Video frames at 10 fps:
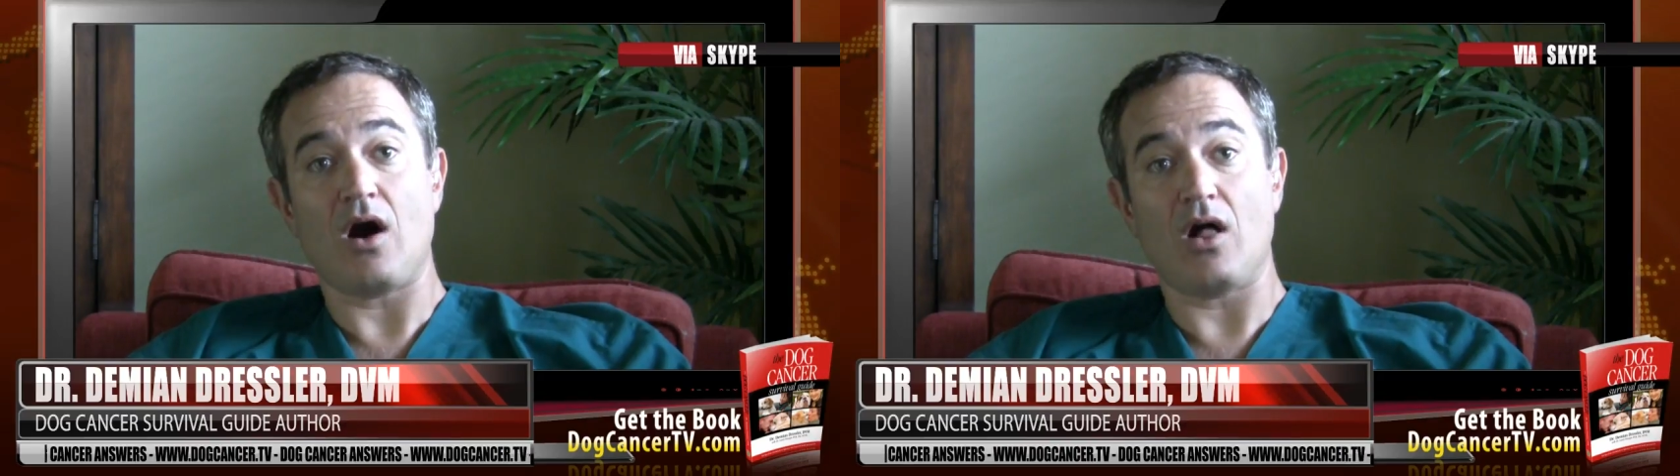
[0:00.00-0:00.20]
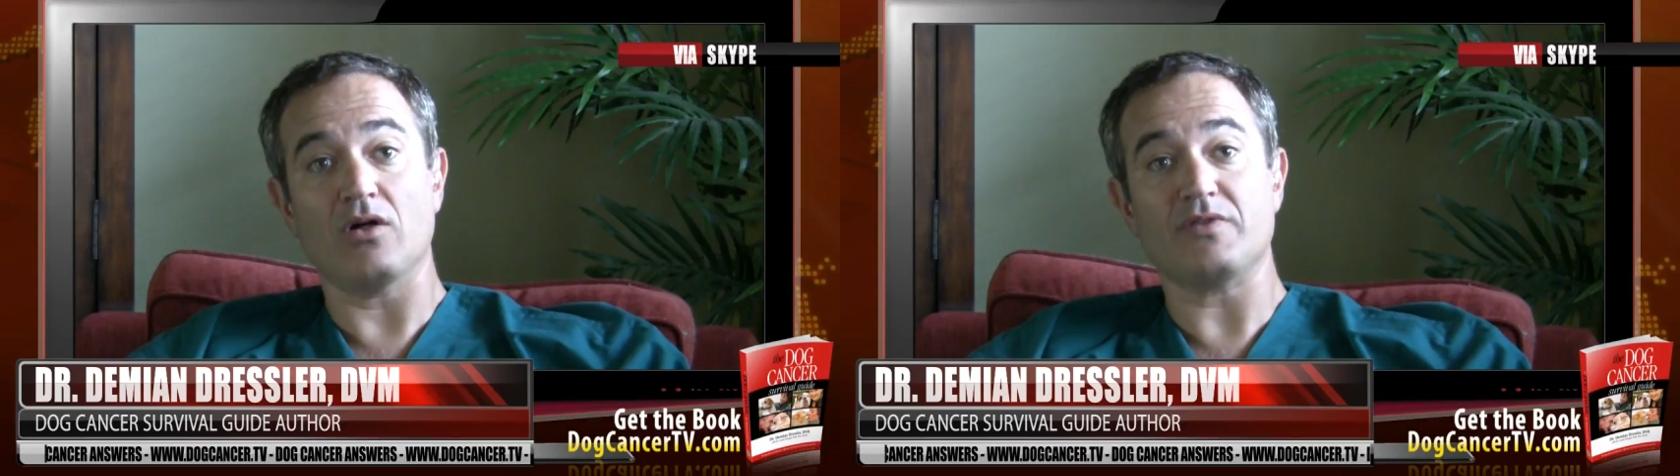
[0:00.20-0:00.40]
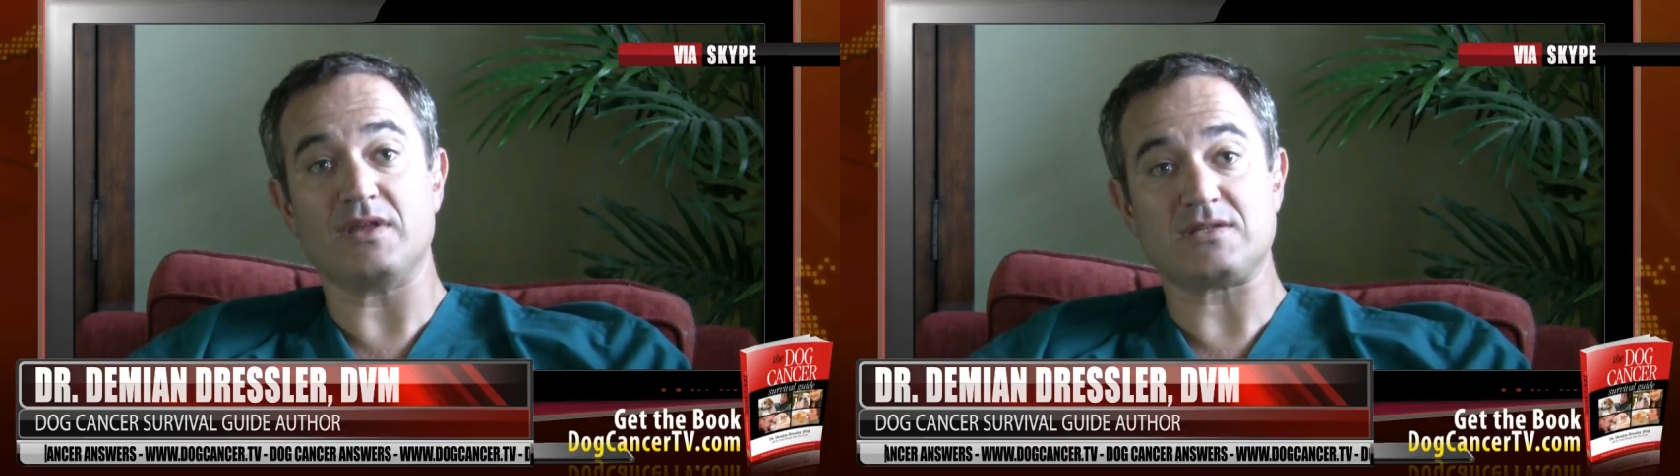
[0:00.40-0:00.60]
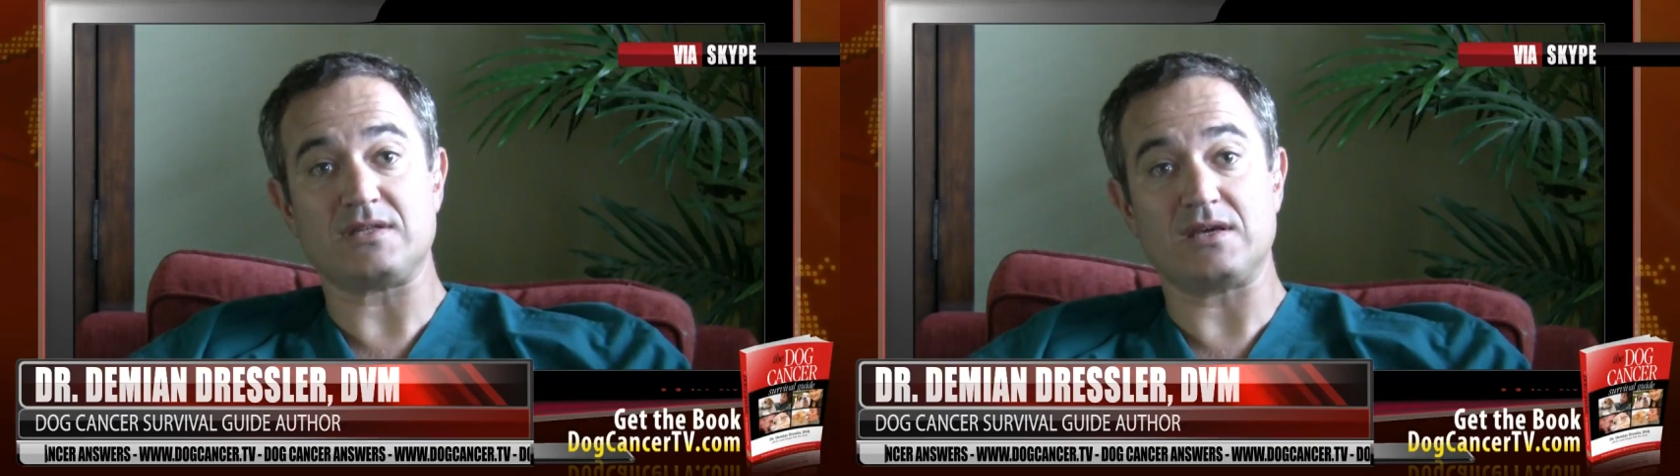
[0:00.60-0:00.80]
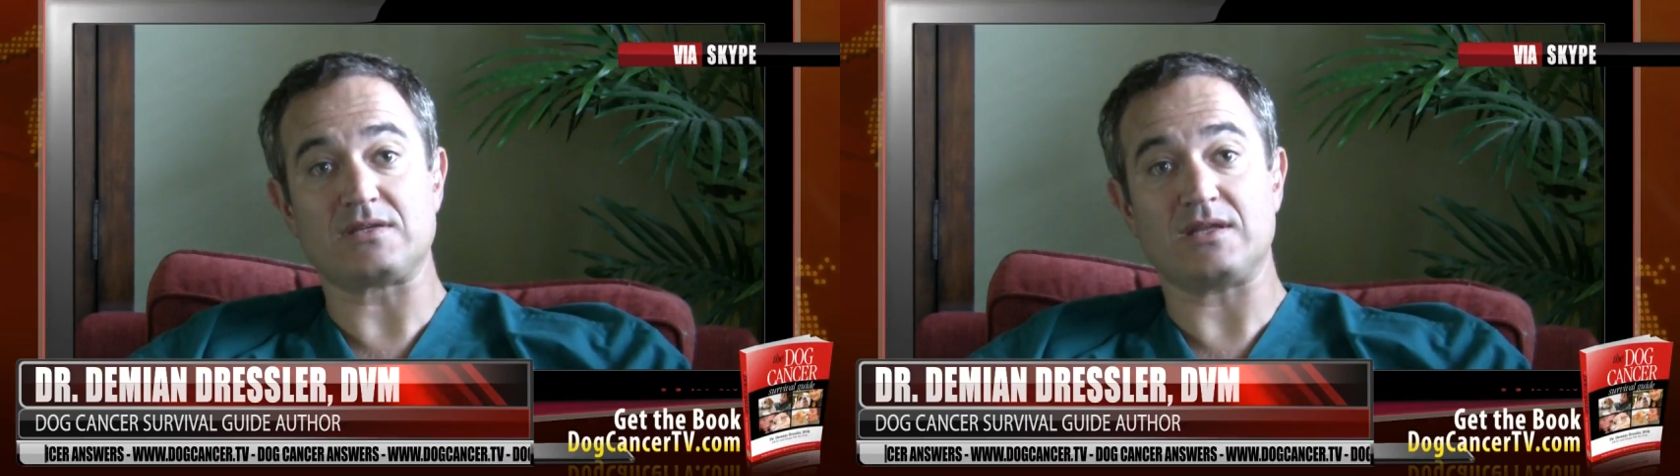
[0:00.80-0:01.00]
All of these
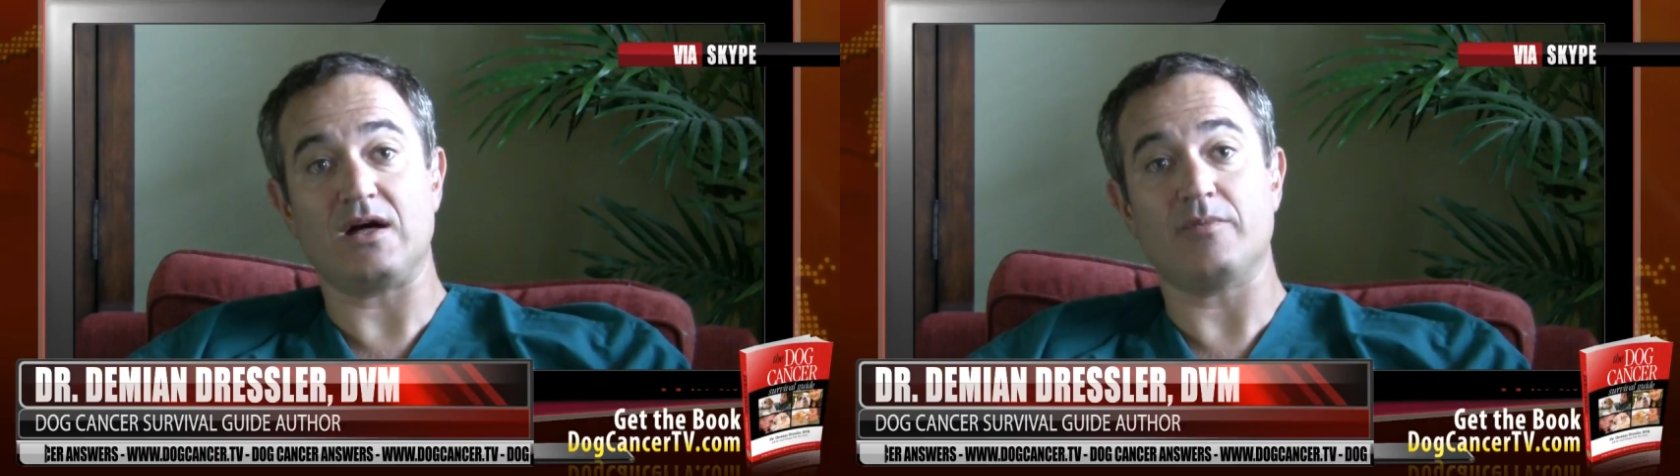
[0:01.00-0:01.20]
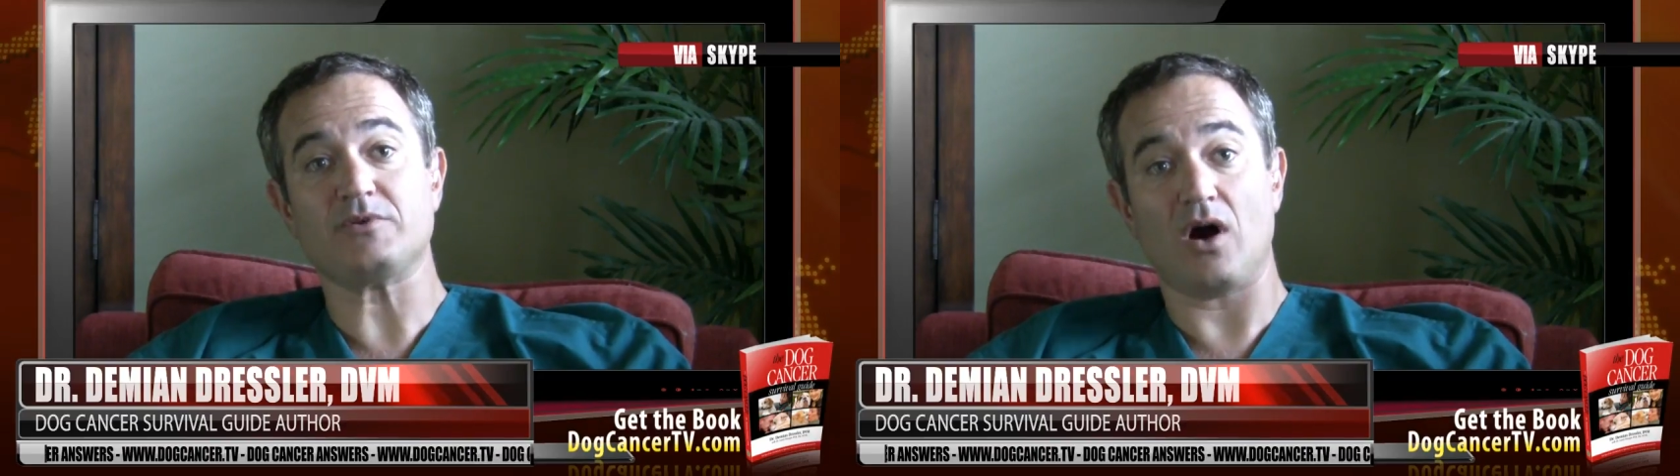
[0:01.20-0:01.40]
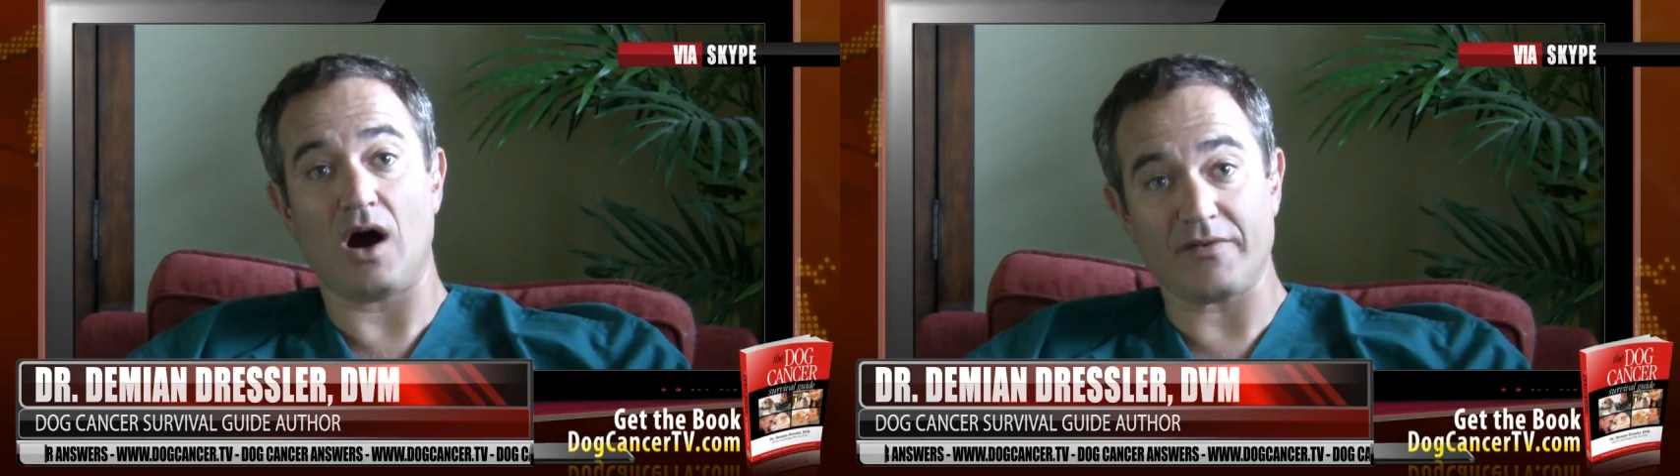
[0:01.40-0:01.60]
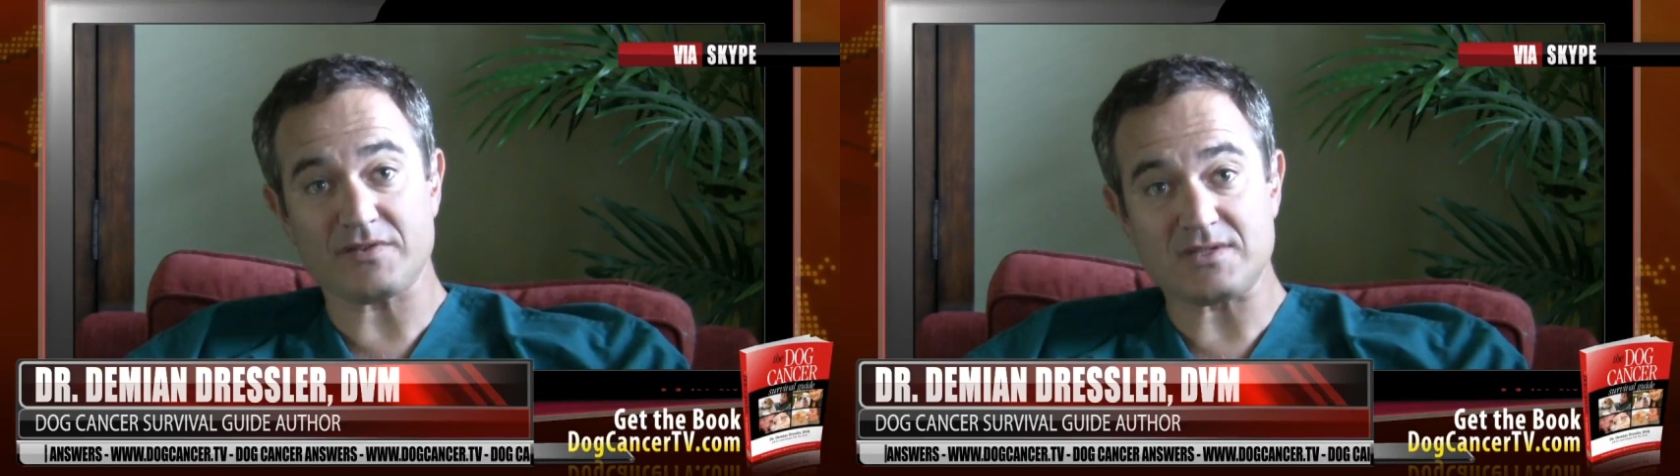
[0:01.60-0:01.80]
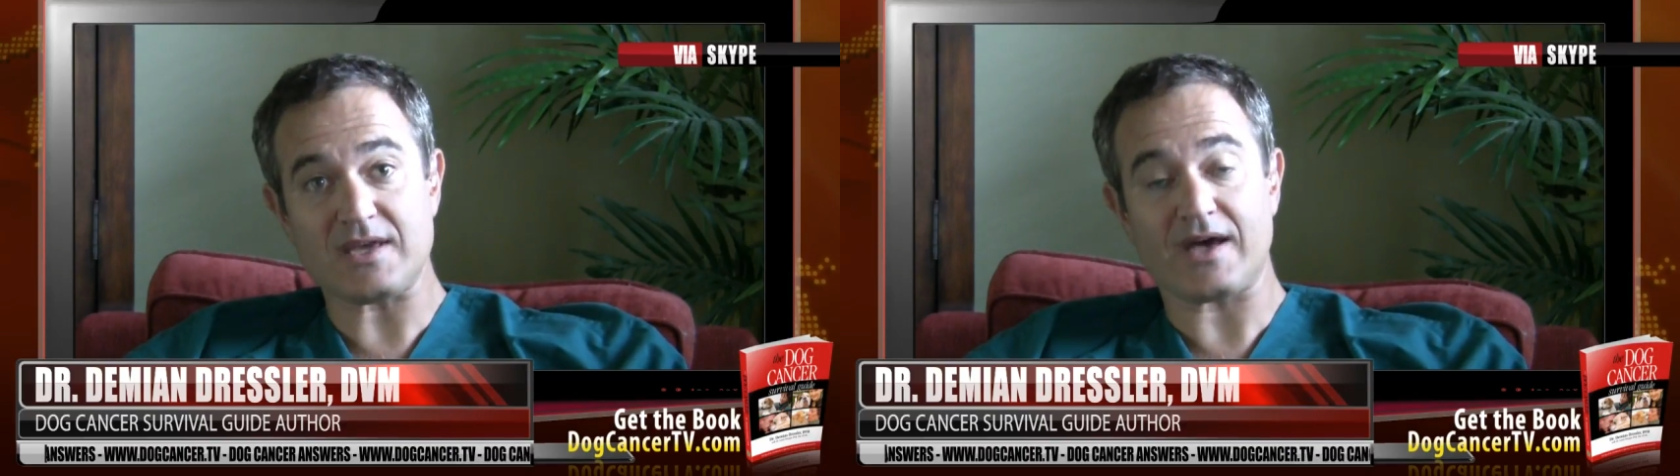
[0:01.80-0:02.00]
things can help to
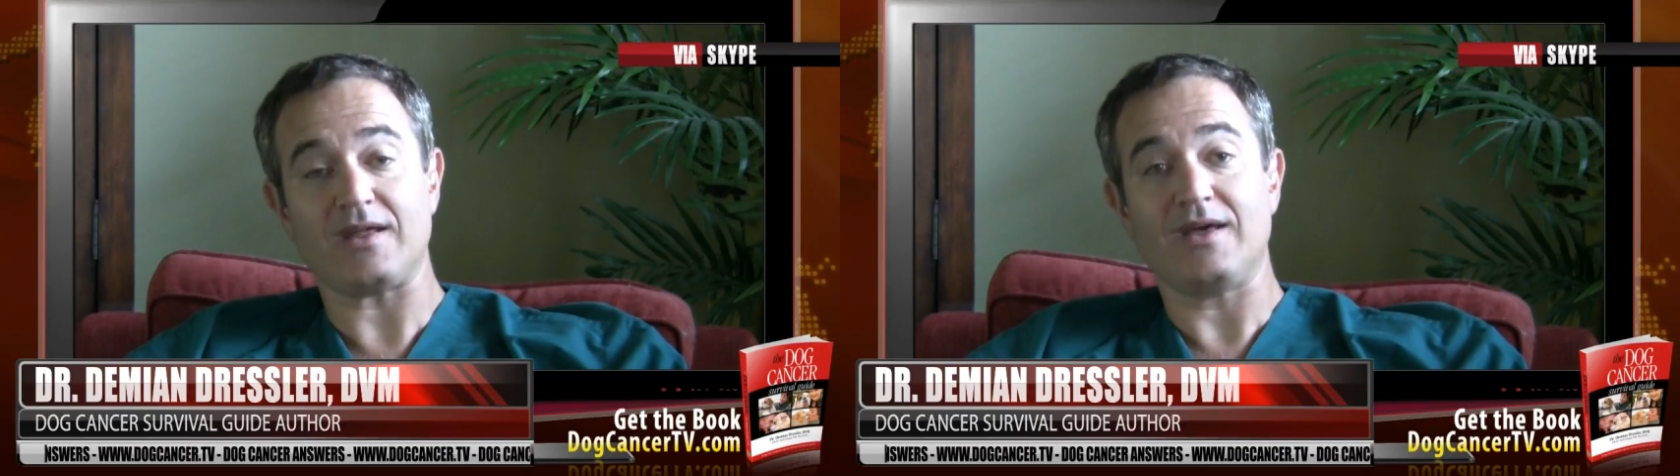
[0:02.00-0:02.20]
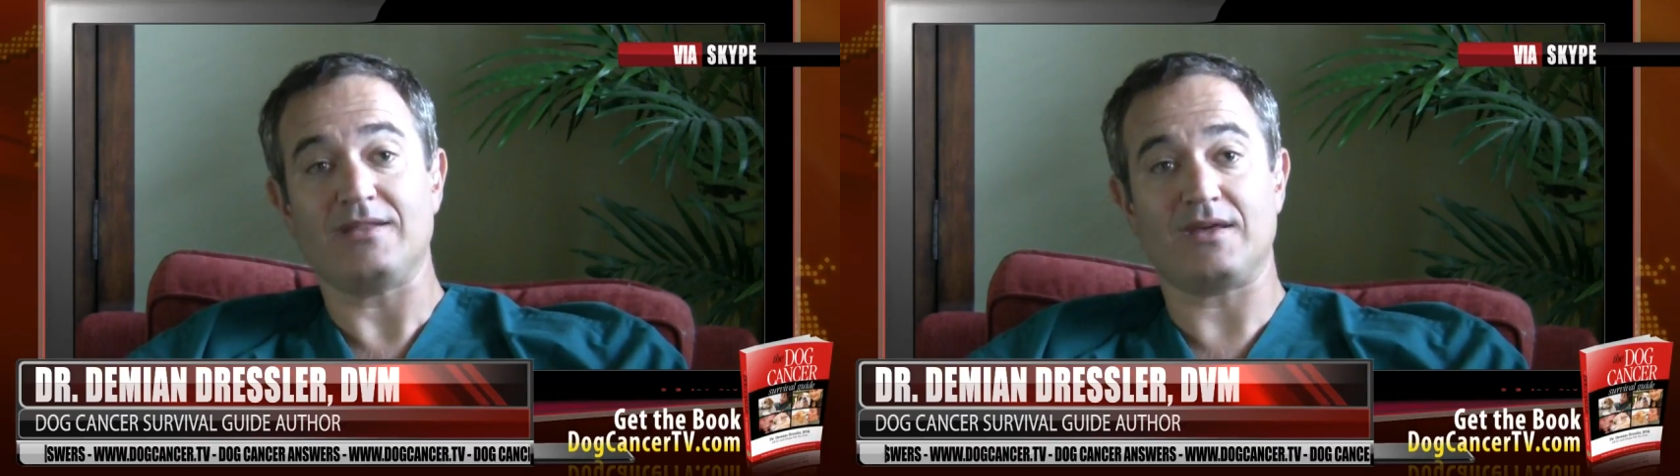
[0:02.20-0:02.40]
offset